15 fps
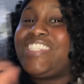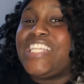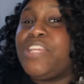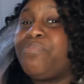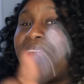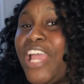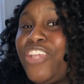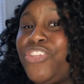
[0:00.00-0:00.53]
seem
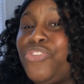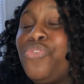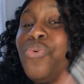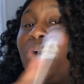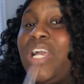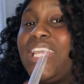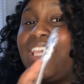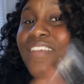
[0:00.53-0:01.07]
like you
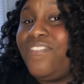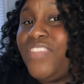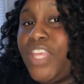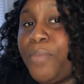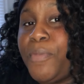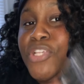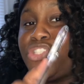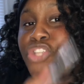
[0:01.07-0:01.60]
gonna give them
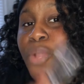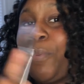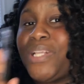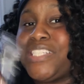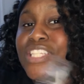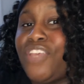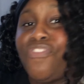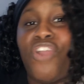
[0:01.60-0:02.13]
a Starbucks
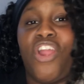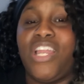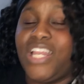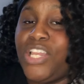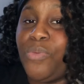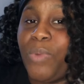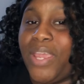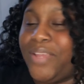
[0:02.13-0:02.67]
gift card
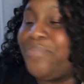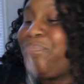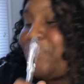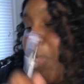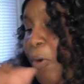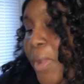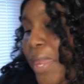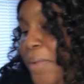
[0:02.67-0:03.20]
anyway. Okay,